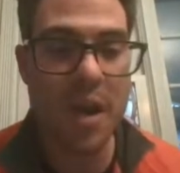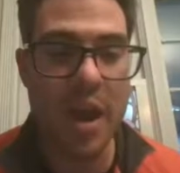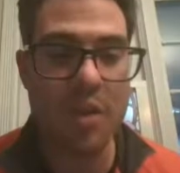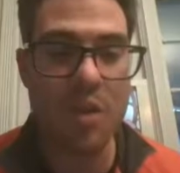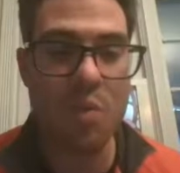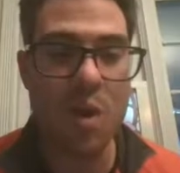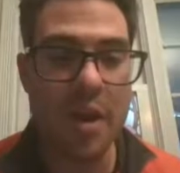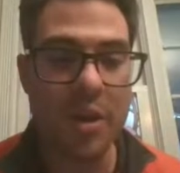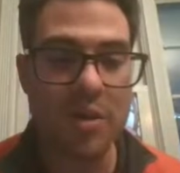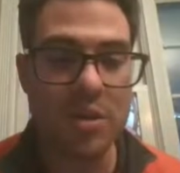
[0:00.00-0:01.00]
And the
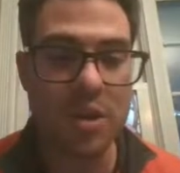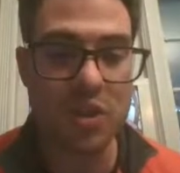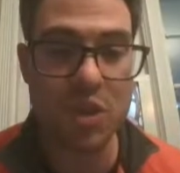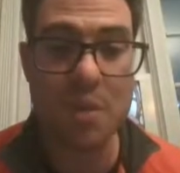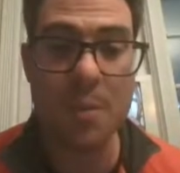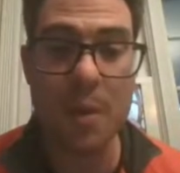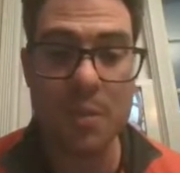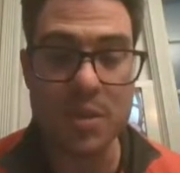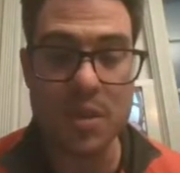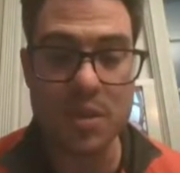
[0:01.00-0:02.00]
water serves two
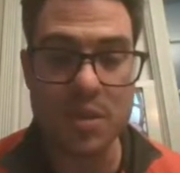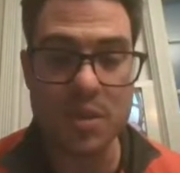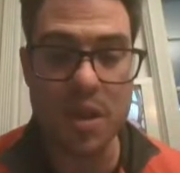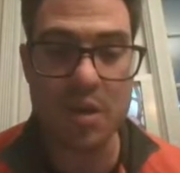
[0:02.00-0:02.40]
purposes.